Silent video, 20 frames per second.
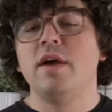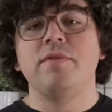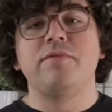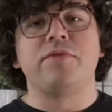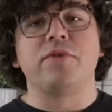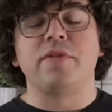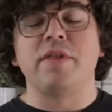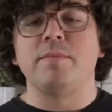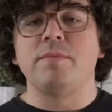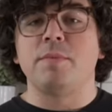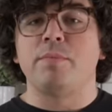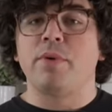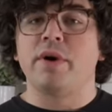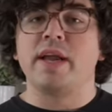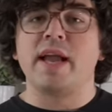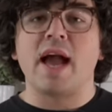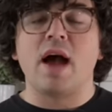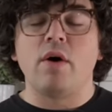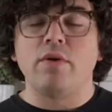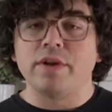for them to
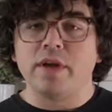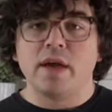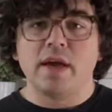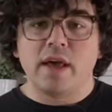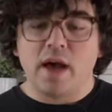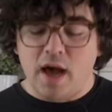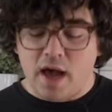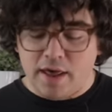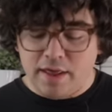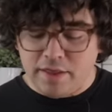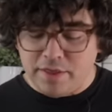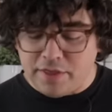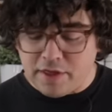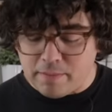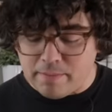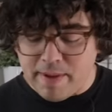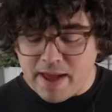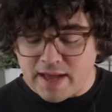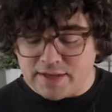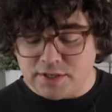bring out
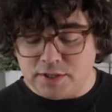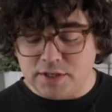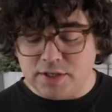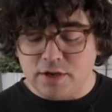their best.